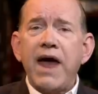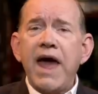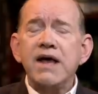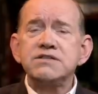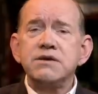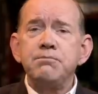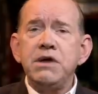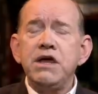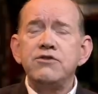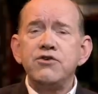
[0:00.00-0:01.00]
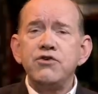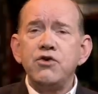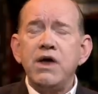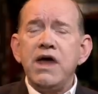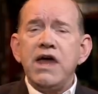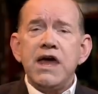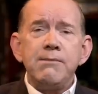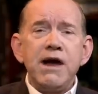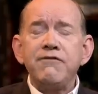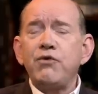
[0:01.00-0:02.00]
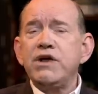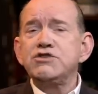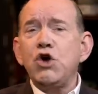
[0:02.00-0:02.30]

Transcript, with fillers: ask me to do. And my friends,